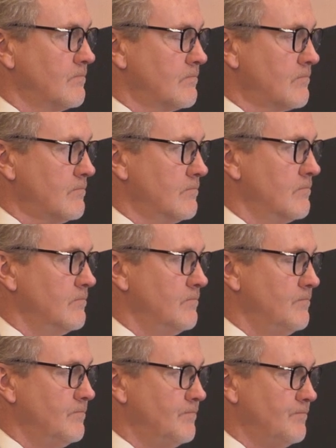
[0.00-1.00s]

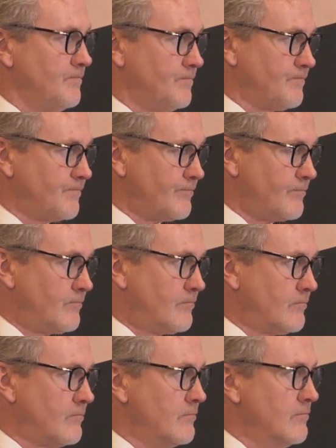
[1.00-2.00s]

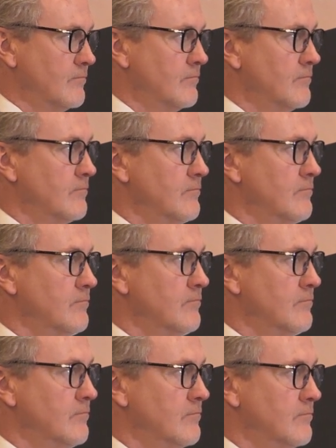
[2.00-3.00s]

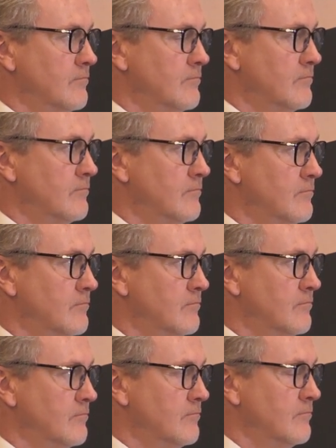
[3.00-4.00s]

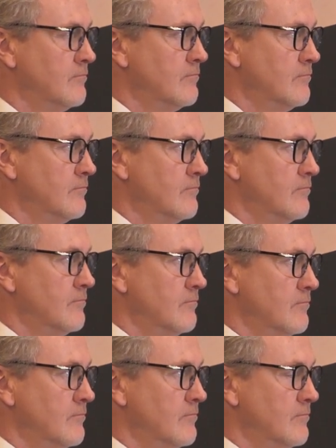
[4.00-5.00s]

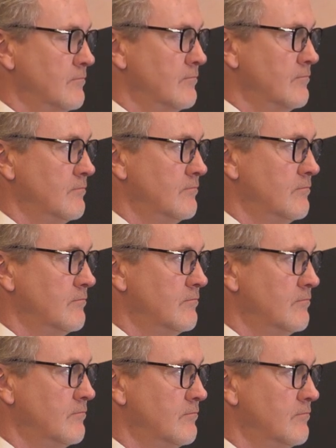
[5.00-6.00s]

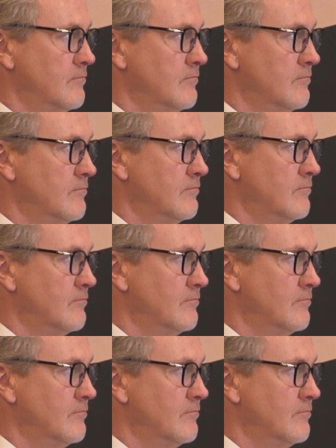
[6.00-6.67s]
No words are spoken by the person on screen.